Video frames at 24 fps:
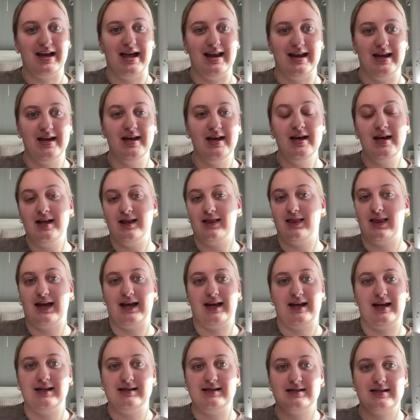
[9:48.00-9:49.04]
get it.
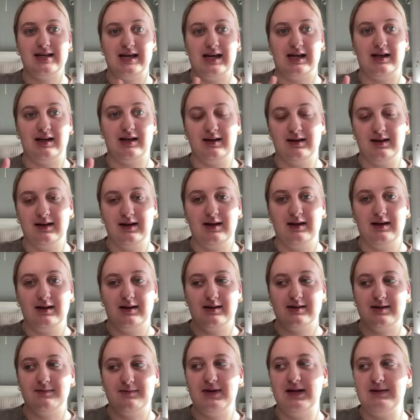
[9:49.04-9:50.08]
Like it's like
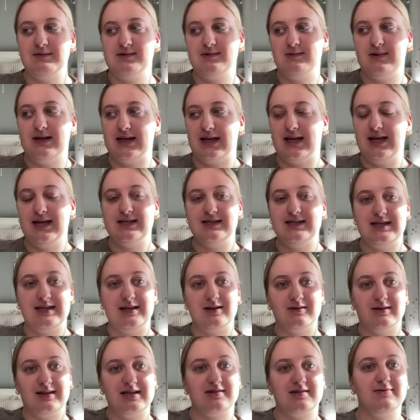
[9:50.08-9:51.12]
sometimes when kids
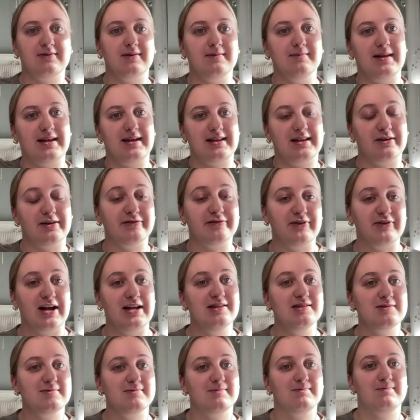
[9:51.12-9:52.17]
hear things from like their
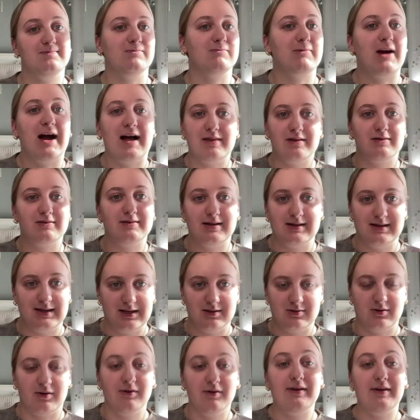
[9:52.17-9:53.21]
friends rather than the
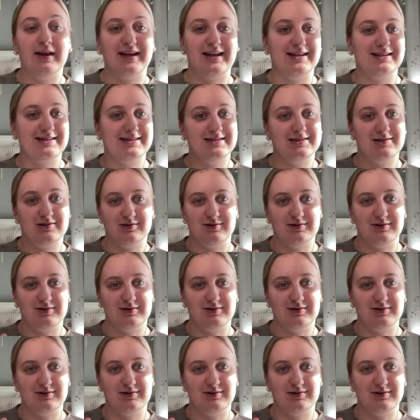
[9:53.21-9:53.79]
adult, like it